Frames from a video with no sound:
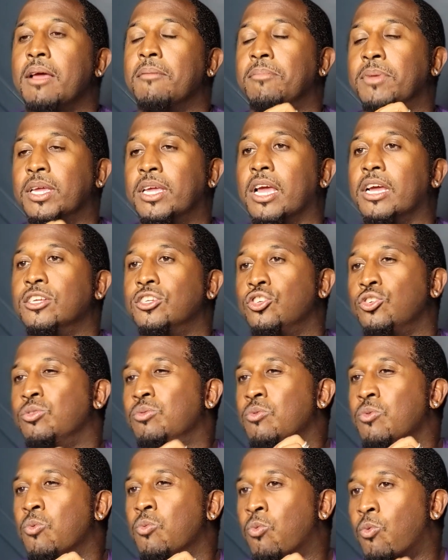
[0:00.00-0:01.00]
because
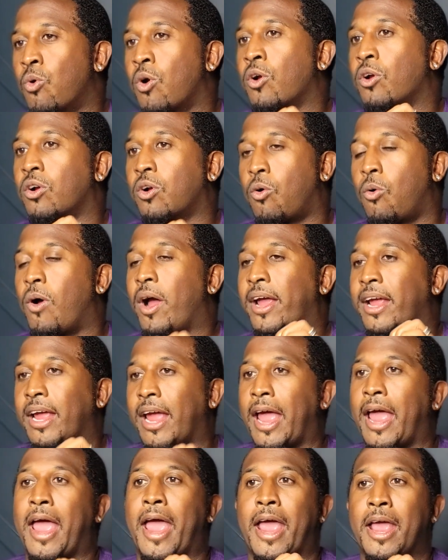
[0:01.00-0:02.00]
you weren't quite
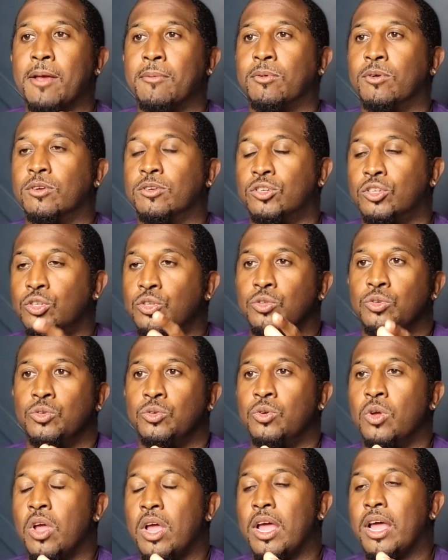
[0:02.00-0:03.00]
able
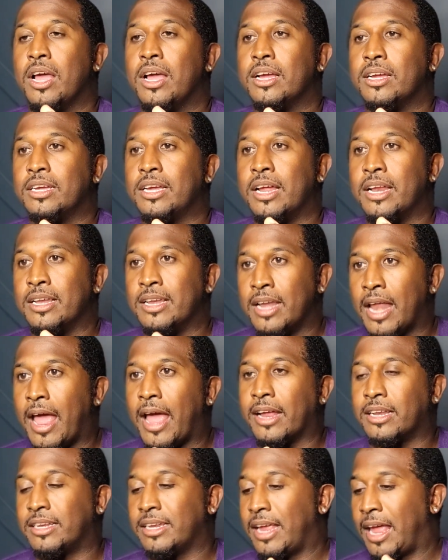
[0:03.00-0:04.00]
to
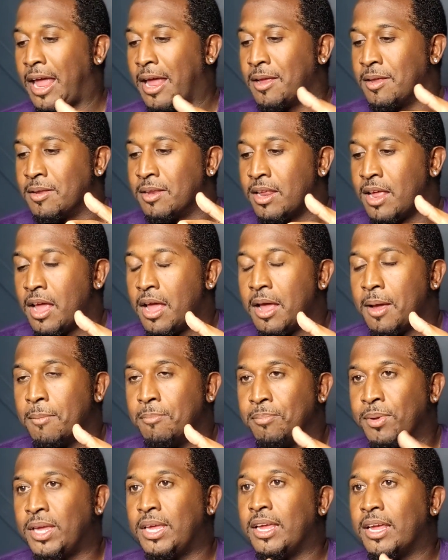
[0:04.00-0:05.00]
connect and
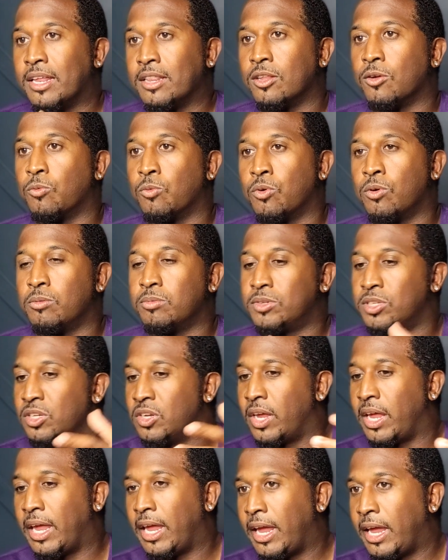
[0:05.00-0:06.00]
be in the room to
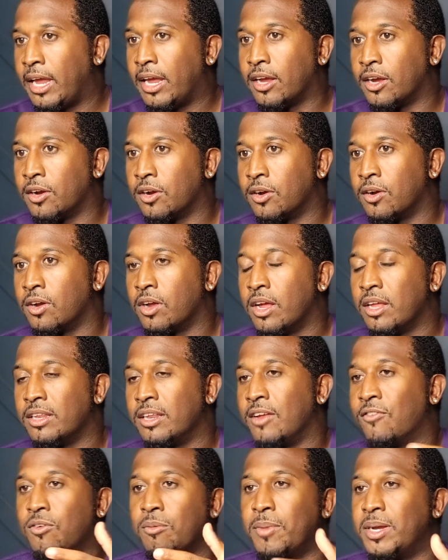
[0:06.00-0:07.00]
hear
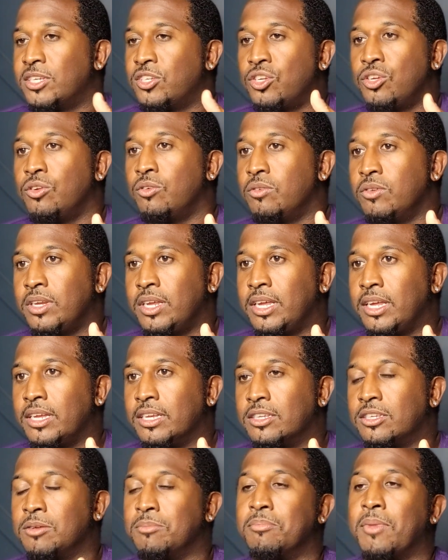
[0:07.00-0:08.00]
the information you
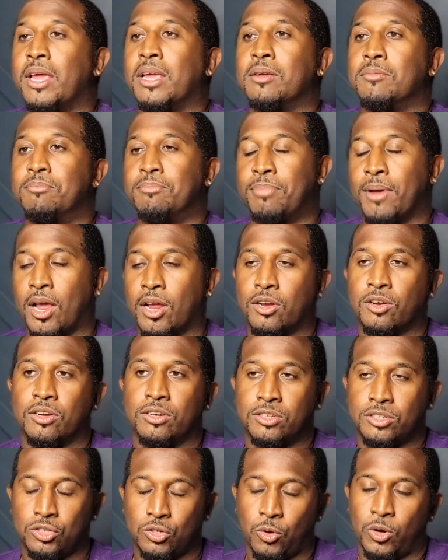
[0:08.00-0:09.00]
need to make
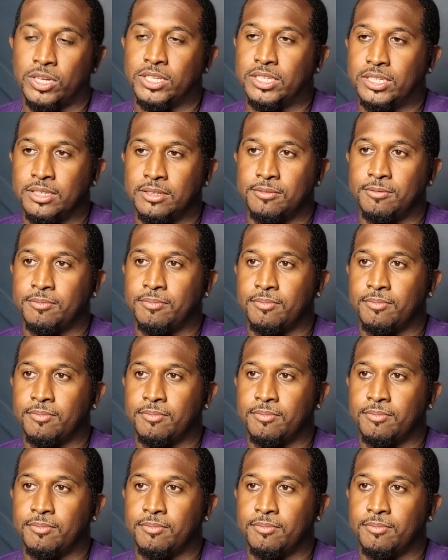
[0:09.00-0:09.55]
better choices.